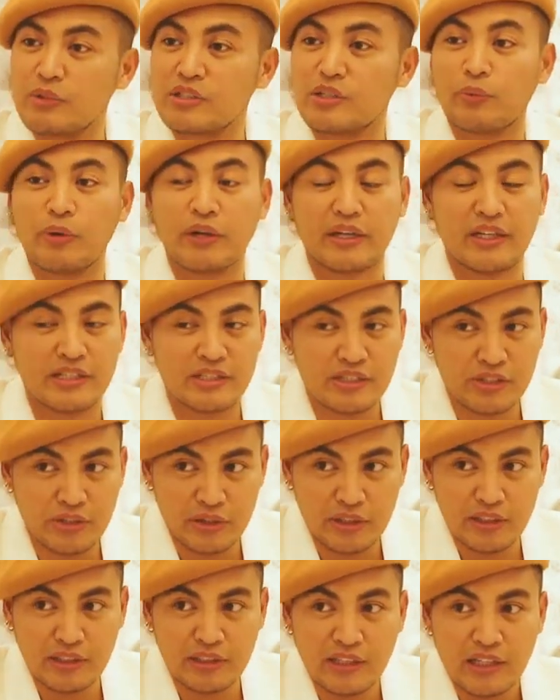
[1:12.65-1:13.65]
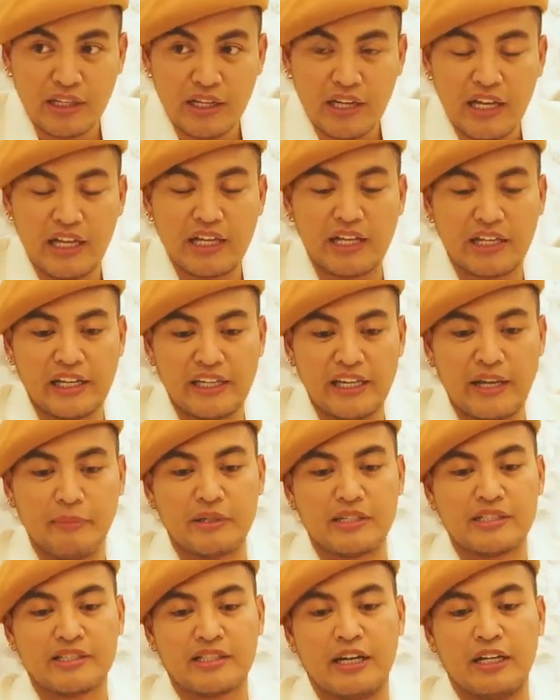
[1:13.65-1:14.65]
I was a working student, an
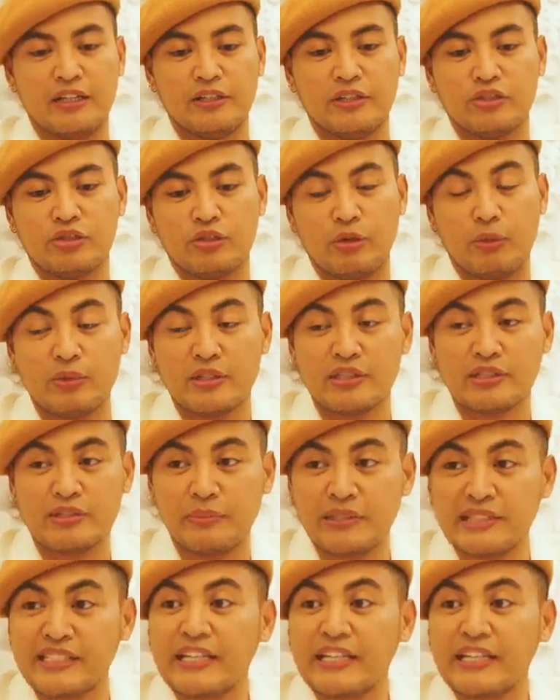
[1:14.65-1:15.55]
academic scholar, so I was